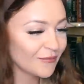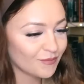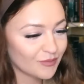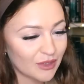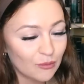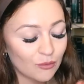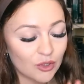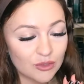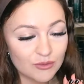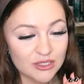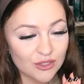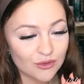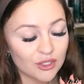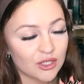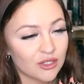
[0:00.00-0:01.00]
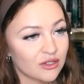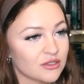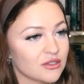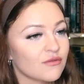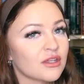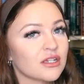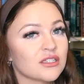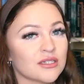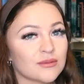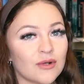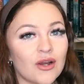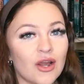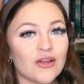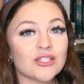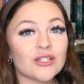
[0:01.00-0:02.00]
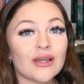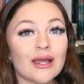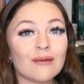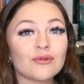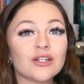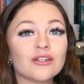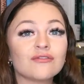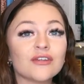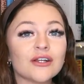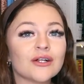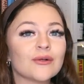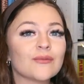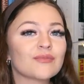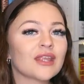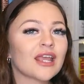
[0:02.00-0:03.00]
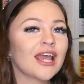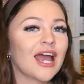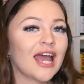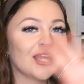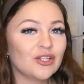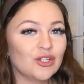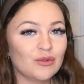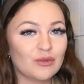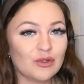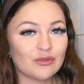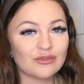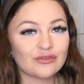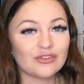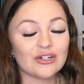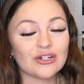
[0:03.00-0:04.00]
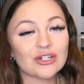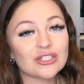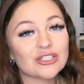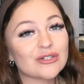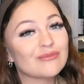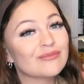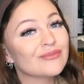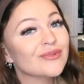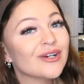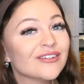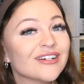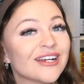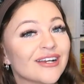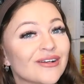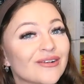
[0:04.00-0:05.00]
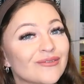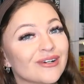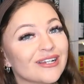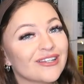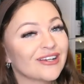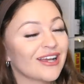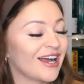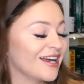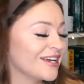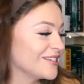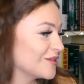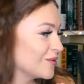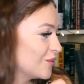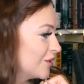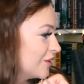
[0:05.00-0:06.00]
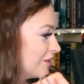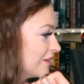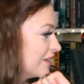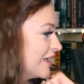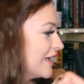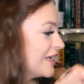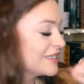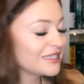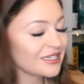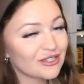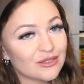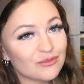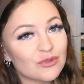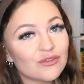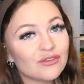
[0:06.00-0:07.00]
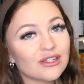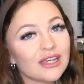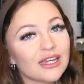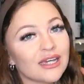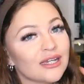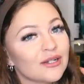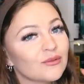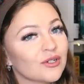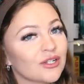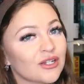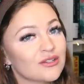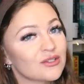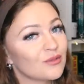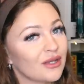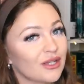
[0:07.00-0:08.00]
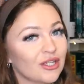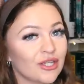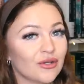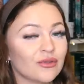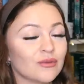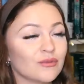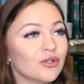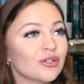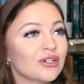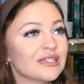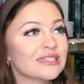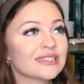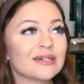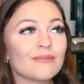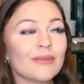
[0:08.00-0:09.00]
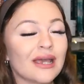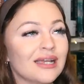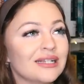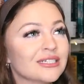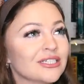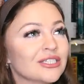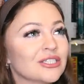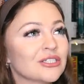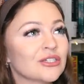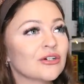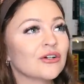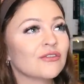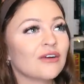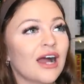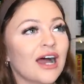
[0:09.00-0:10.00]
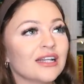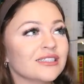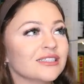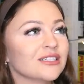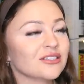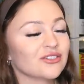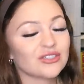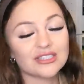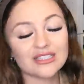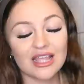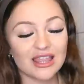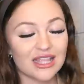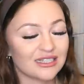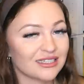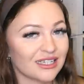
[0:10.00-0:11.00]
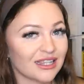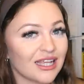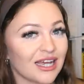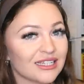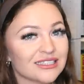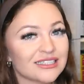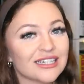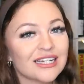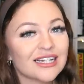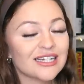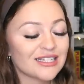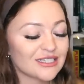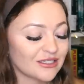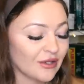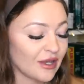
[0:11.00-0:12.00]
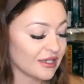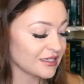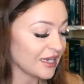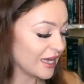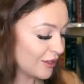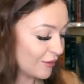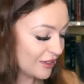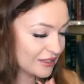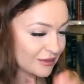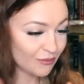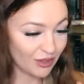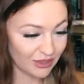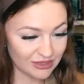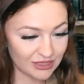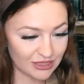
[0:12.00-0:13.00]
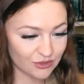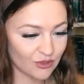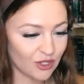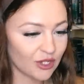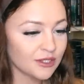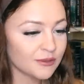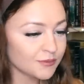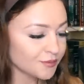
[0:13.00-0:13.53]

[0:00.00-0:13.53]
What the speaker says: I'm gonna be doing lots of things tomorrow, so I am gonna film a new moving vlog tomorrow where you guys will see us moving in. We're gonna go to B&Q in the morning to get paint and stuff and just things like that. So yes, anyways, back to this vlog.